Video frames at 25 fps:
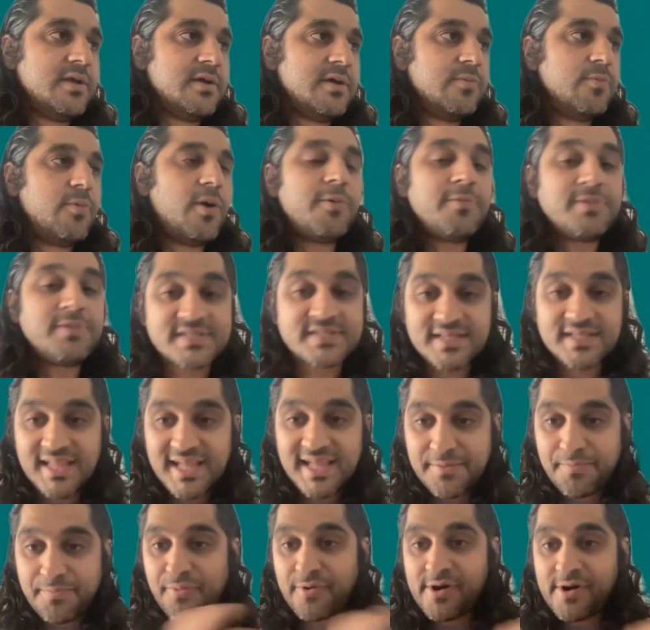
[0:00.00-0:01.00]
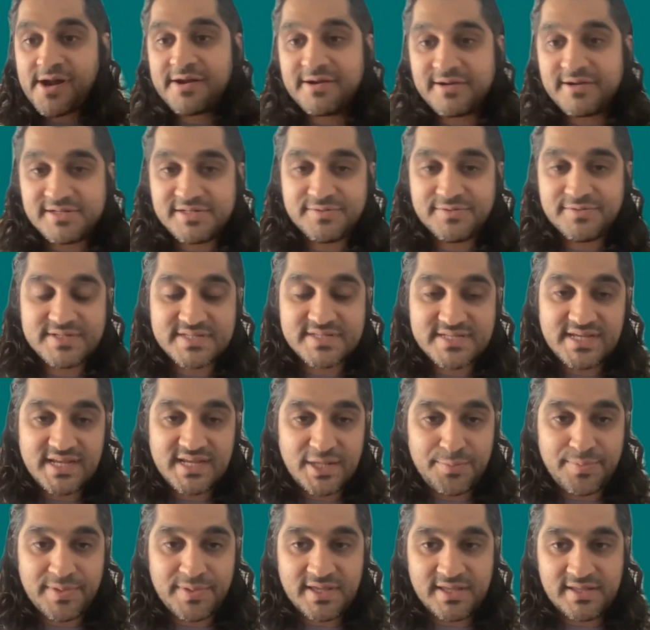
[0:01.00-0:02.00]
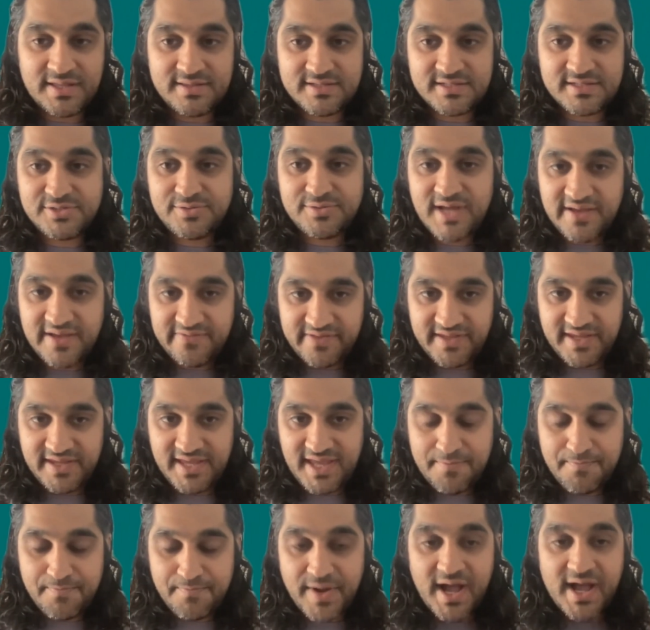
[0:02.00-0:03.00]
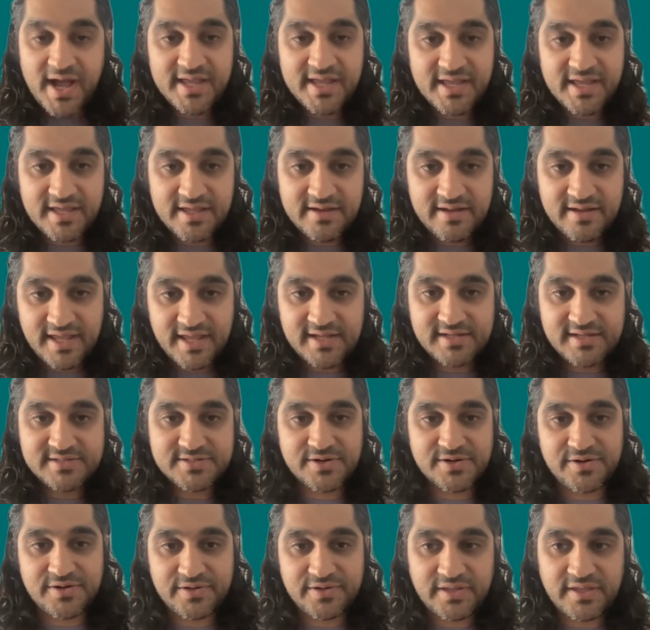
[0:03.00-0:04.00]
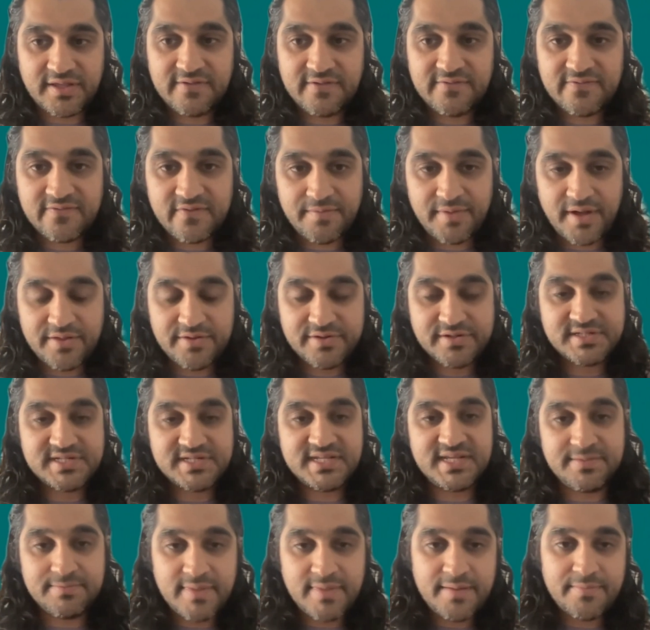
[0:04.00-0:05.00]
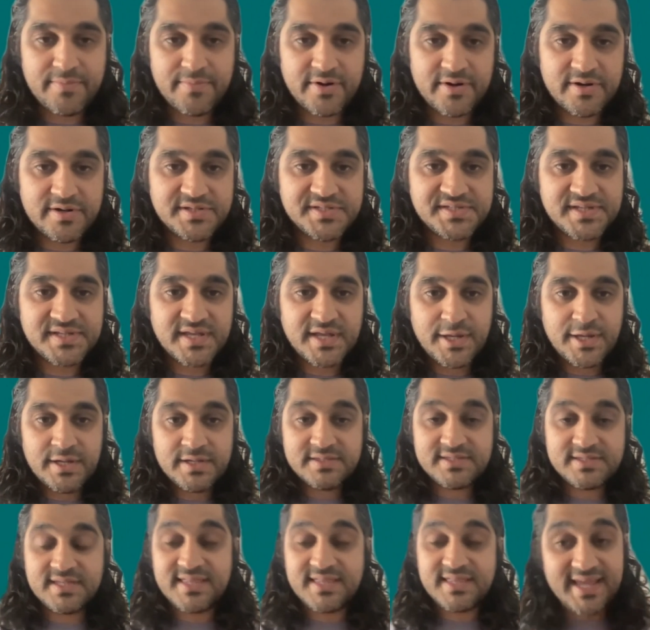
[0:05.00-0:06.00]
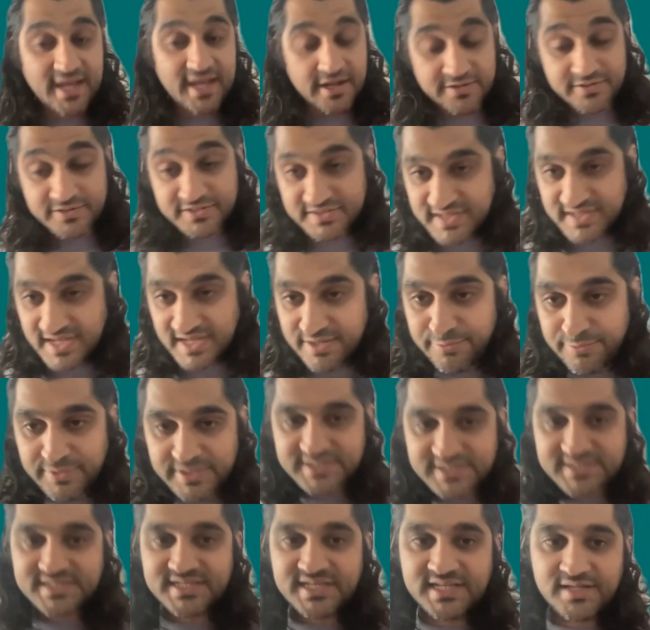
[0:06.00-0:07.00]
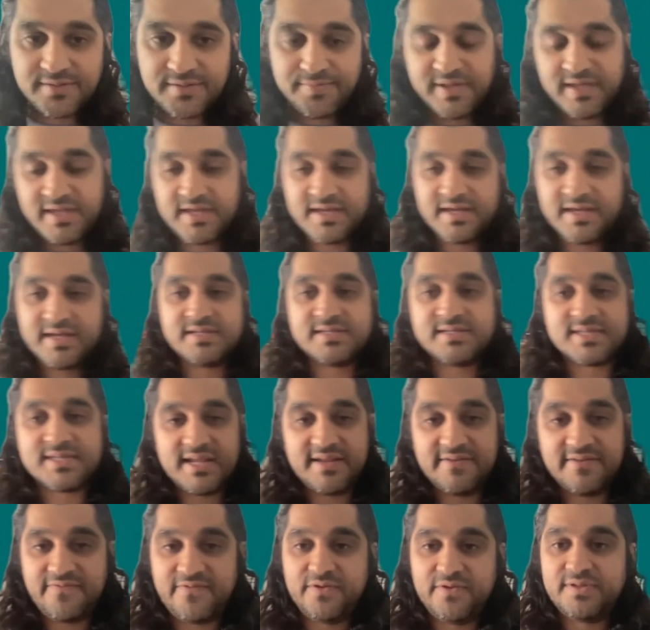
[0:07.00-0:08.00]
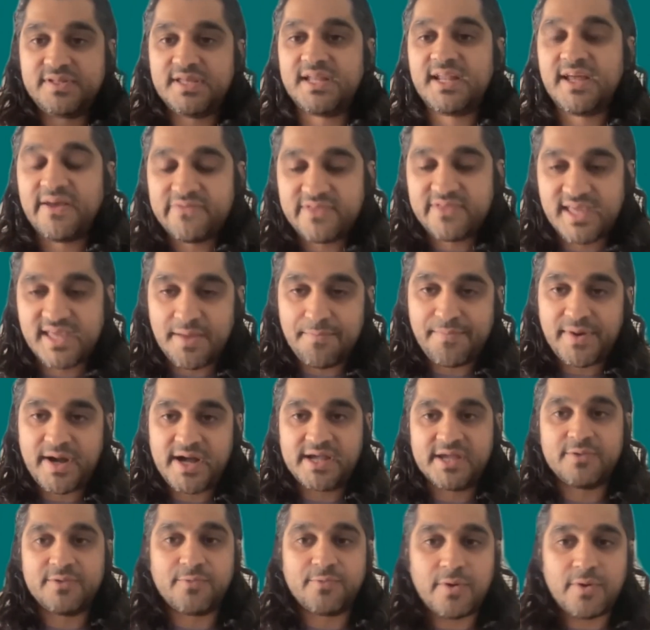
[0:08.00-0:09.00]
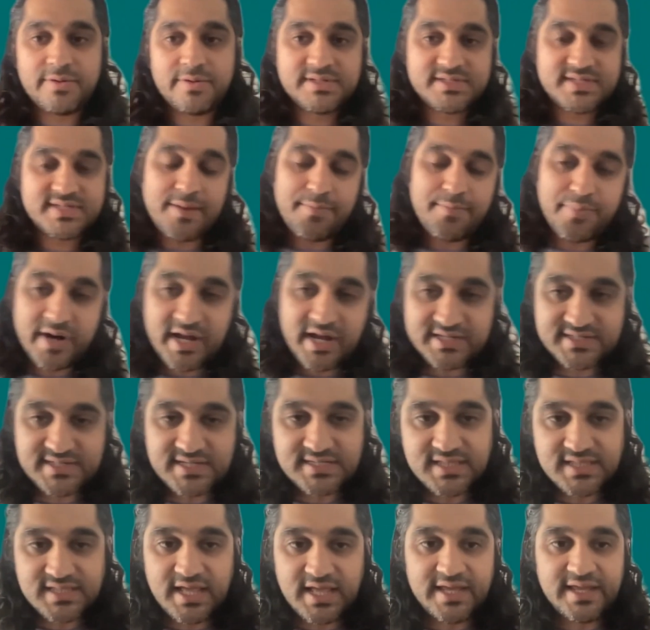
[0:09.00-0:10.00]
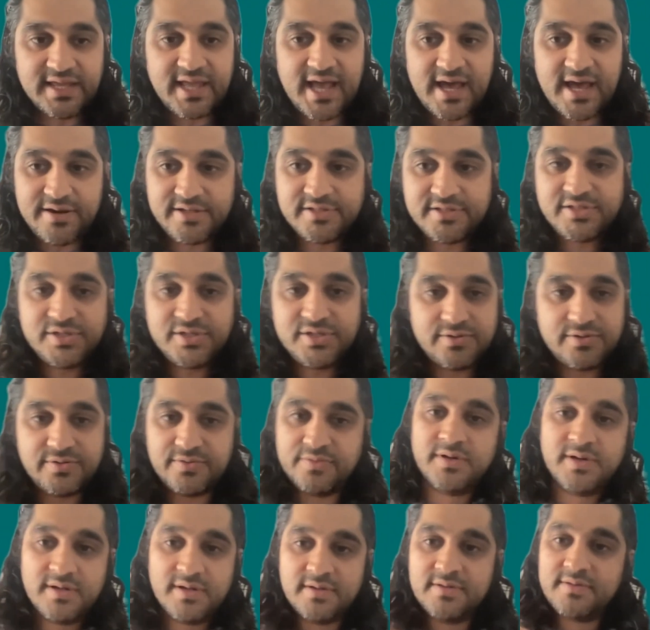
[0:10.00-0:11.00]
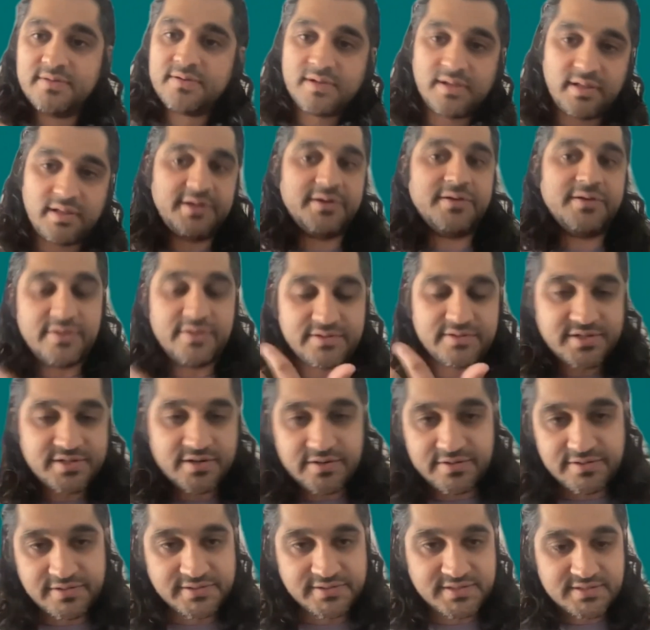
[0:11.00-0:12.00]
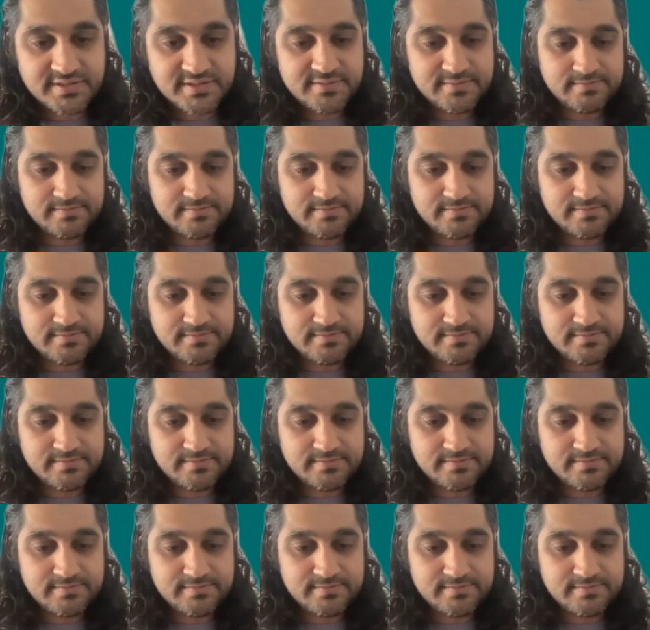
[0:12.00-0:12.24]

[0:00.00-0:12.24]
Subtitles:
What was it like prior to a CDP? Did you have to get buy-in internally from other team members? Did they understand what a CDP is? And if you did have to get buy-in, what was that process like? How did you clear those hurdles?